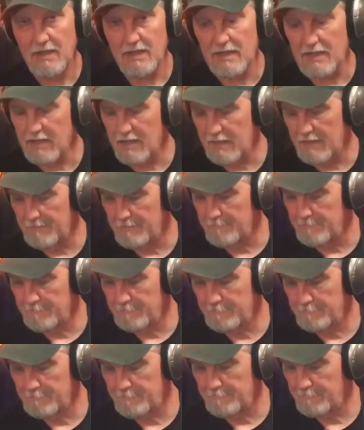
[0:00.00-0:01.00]

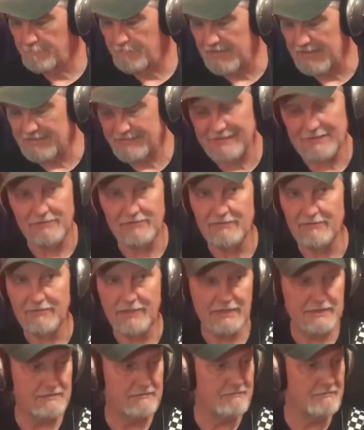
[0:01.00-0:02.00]
They sounded
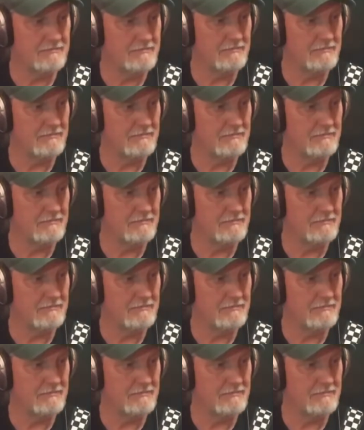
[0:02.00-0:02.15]
fine.